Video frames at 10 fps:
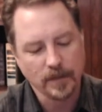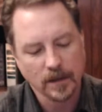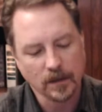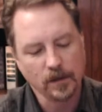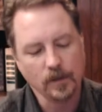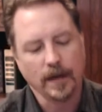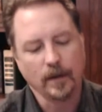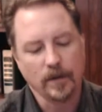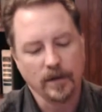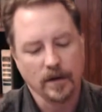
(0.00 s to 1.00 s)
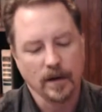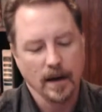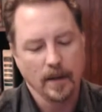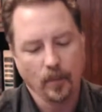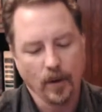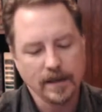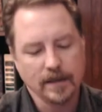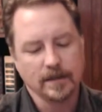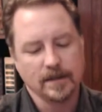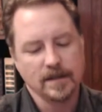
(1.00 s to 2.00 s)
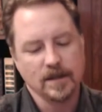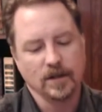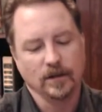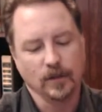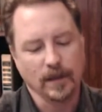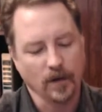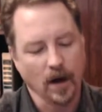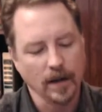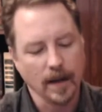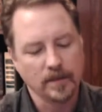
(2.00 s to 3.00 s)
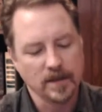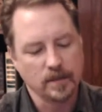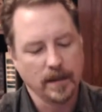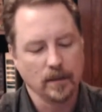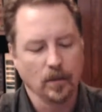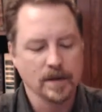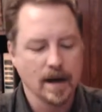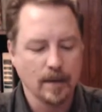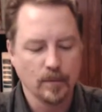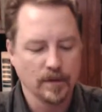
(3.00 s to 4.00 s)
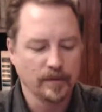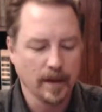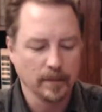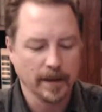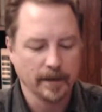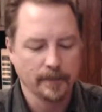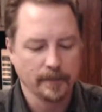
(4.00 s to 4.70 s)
concluding with her poignant decision to give it all up to spend more time with her family.